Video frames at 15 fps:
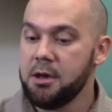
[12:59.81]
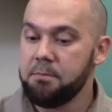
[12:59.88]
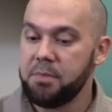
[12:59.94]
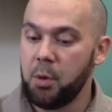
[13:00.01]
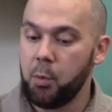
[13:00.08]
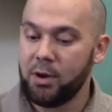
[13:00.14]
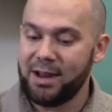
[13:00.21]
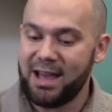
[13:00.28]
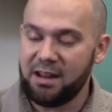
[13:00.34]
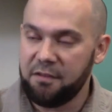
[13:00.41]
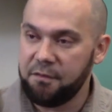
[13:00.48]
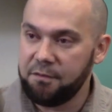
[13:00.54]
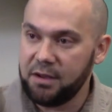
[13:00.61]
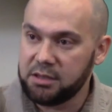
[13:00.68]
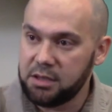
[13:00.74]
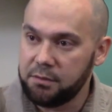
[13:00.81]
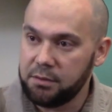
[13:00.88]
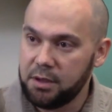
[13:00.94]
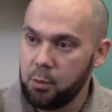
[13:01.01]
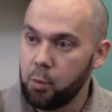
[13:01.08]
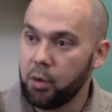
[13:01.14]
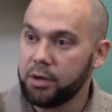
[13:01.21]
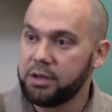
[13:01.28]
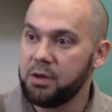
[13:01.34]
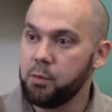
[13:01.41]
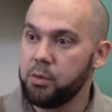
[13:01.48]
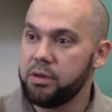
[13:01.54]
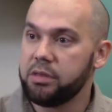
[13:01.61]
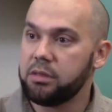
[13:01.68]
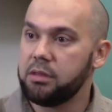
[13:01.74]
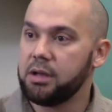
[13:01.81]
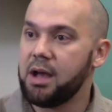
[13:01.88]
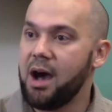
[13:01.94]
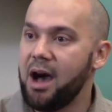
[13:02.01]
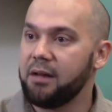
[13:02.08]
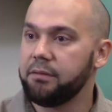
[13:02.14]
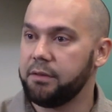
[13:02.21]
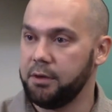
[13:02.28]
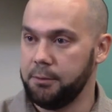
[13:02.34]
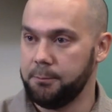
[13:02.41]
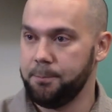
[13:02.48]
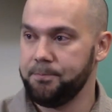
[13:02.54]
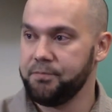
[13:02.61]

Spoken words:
but we're not effectively working with the convert.